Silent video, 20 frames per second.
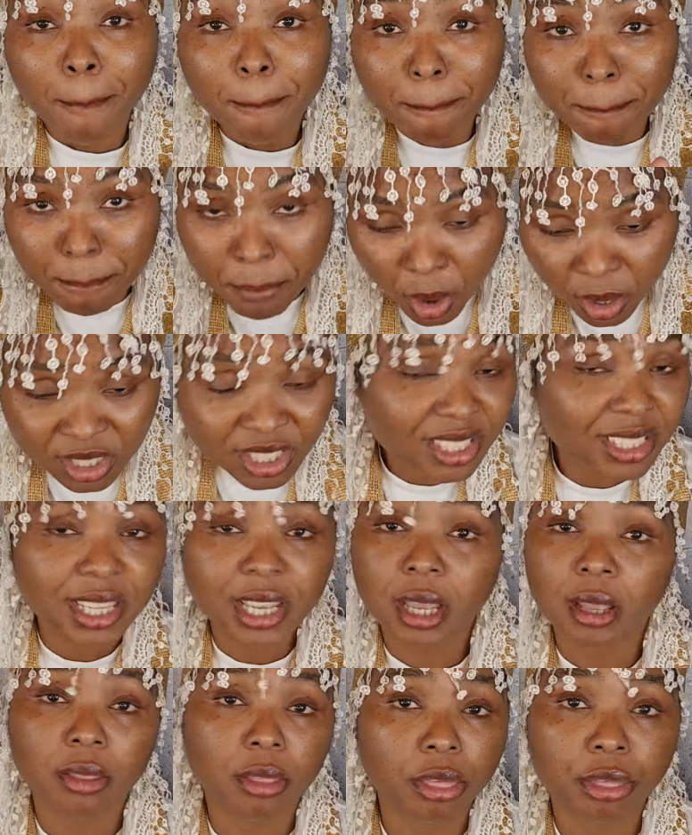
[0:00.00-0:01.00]
must
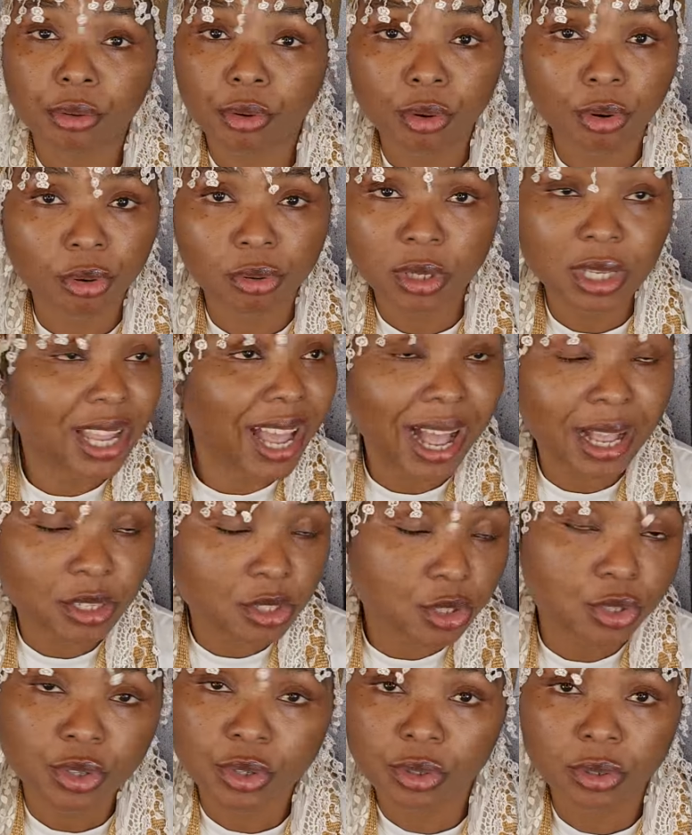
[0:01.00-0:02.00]
take the throne. He
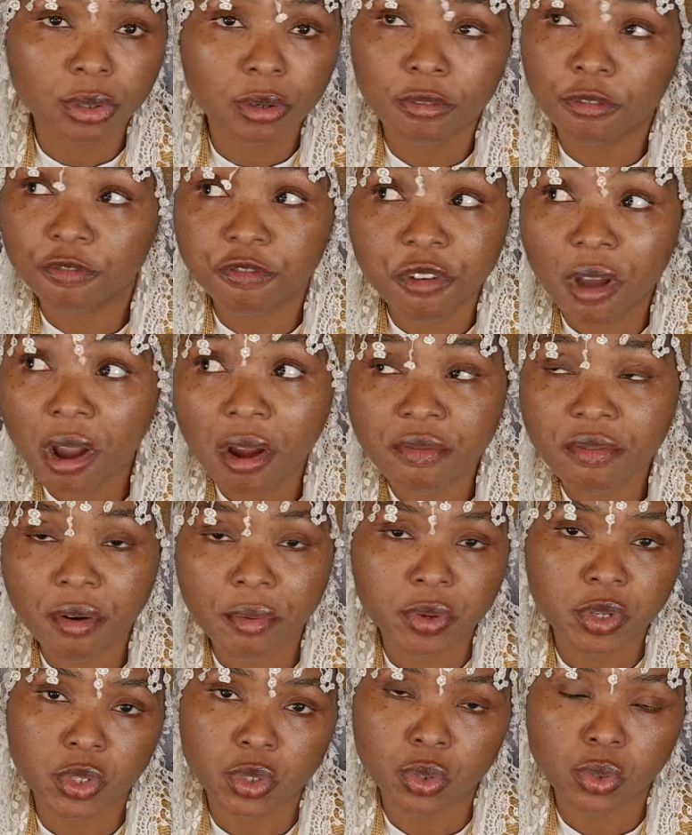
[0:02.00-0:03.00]
has to very,
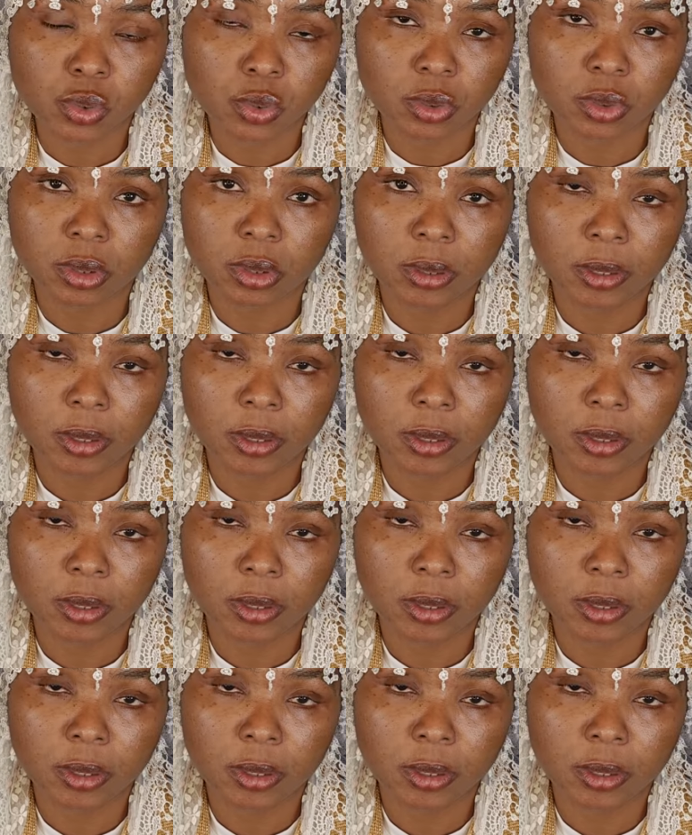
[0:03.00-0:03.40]
very soon.